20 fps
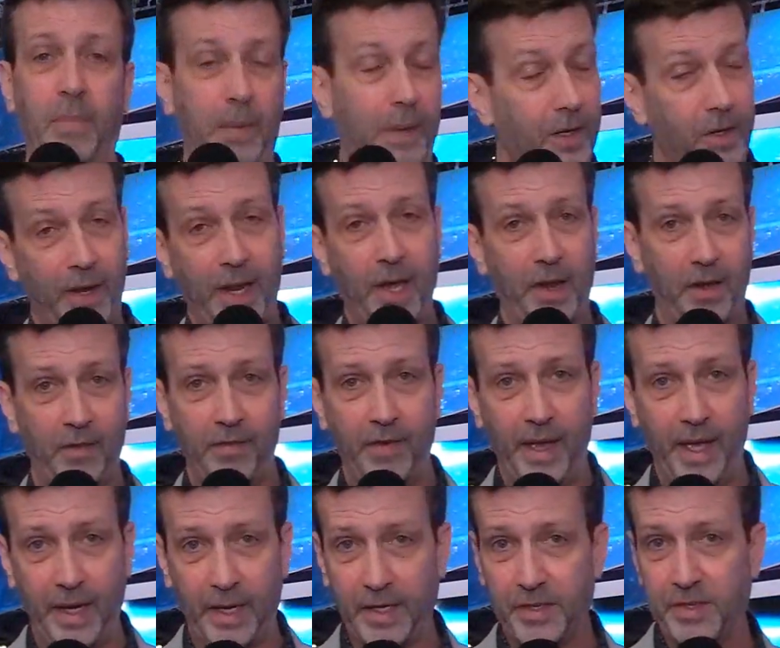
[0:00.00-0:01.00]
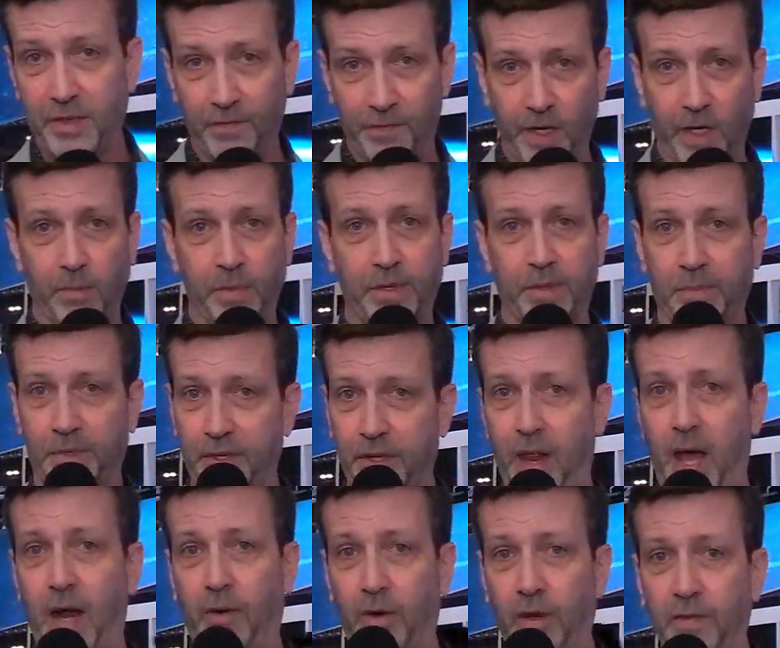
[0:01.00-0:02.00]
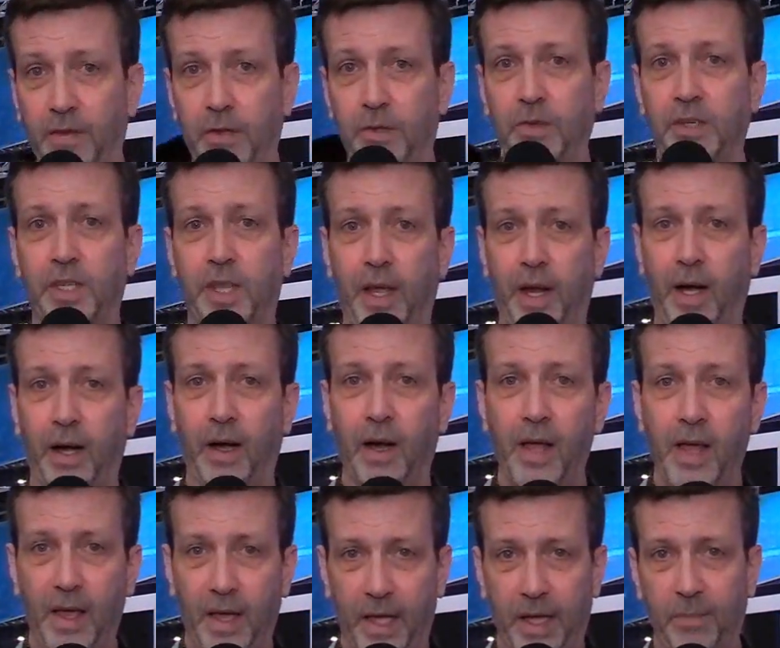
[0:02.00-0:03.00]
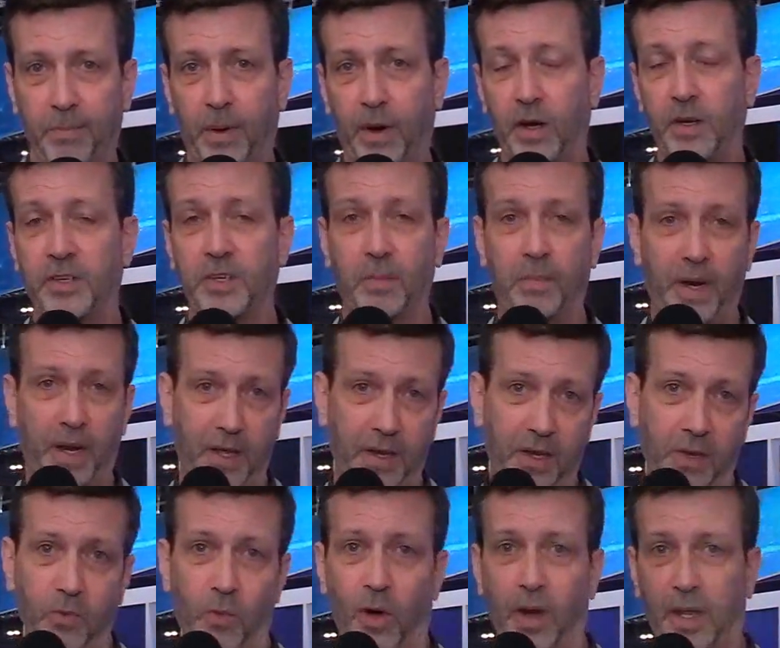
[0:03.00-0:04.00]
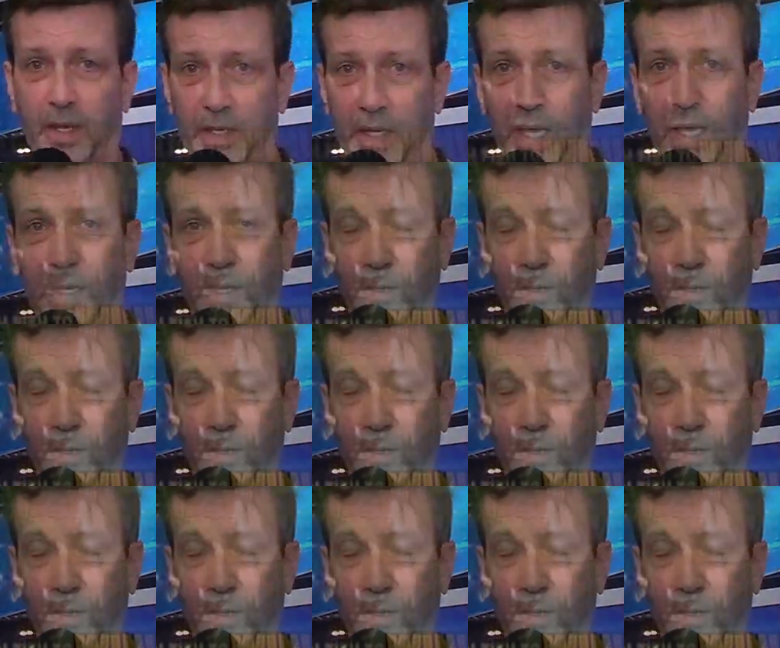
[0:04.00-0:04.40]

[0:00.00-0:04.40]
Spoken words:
maybe go down to Vegas and film some slot reviews there in person. But I did want to tell